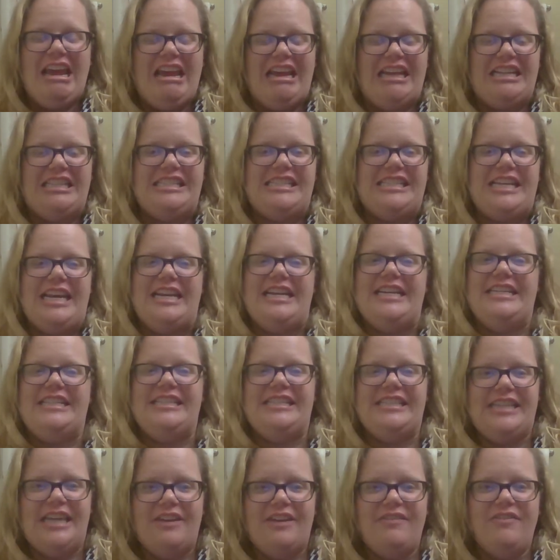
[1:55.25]
and setting
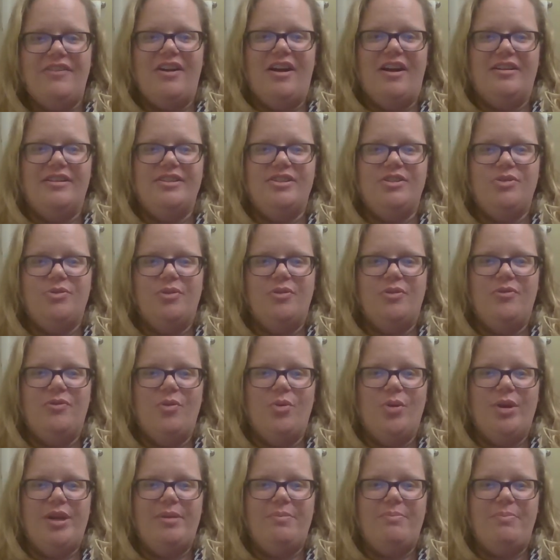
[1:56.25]
safeguards to
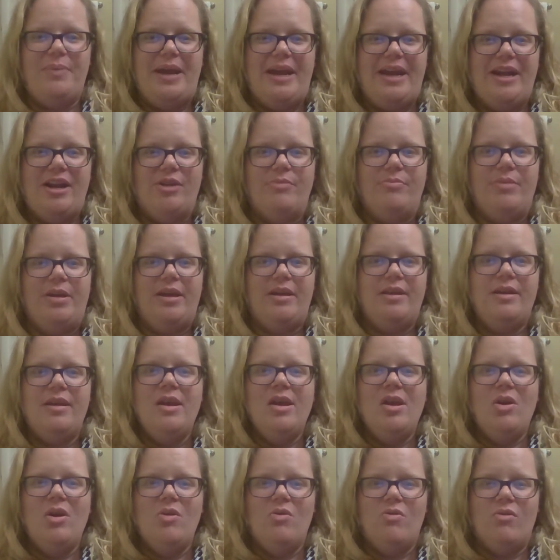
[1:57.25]
avoid impairment
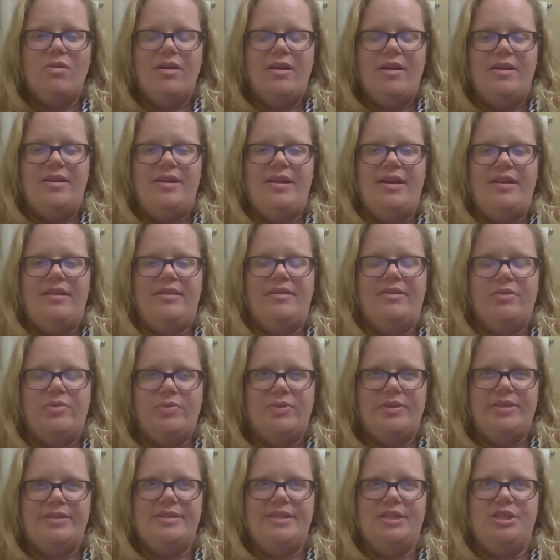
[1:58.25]
or unethical
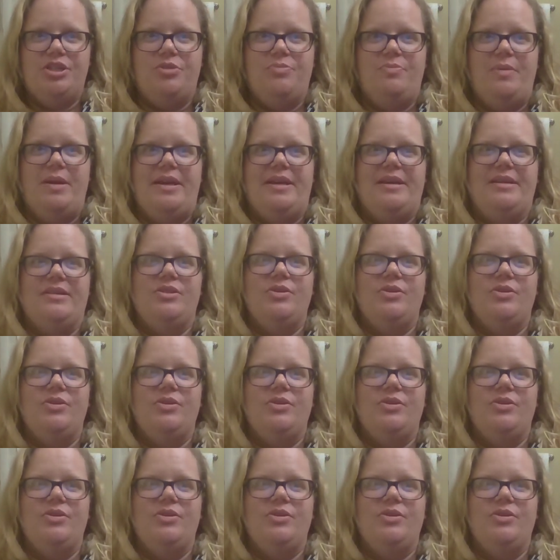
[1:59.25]
decision making.